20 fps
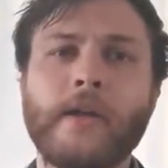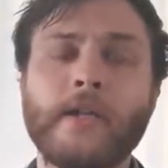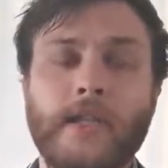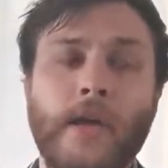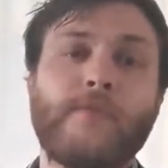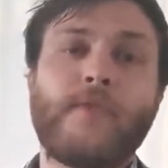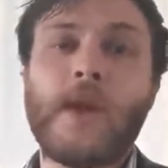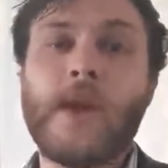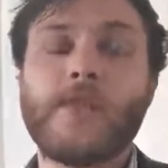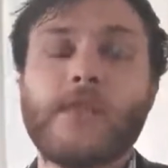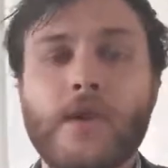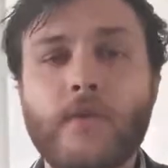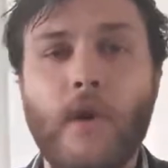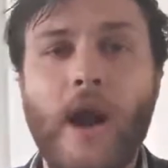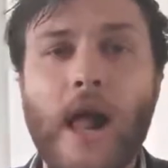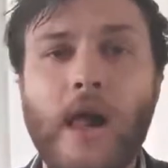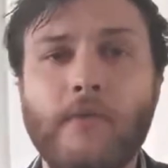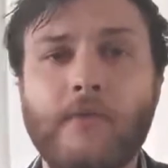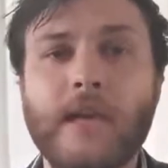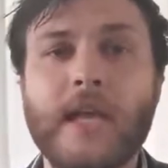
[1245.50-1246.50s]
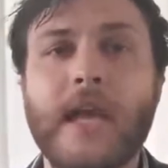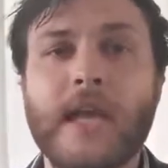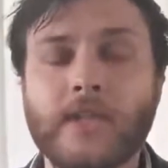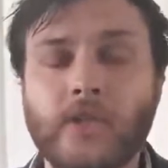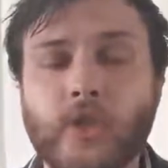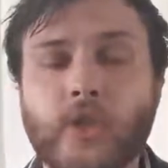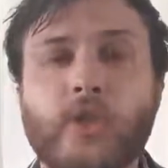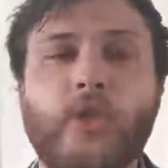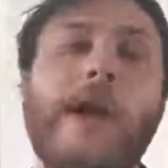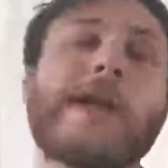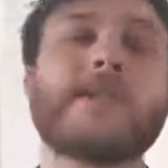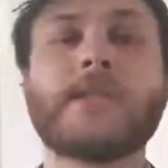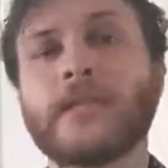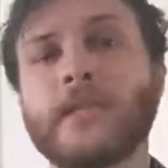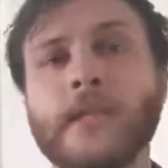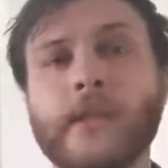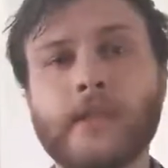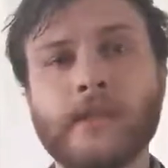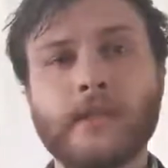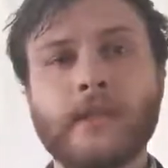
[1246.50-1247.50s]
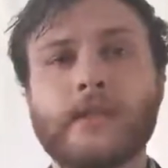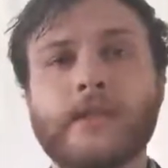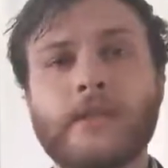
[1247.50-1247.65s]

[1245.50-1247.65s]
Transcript: is if Ethan Ralph is Dresden.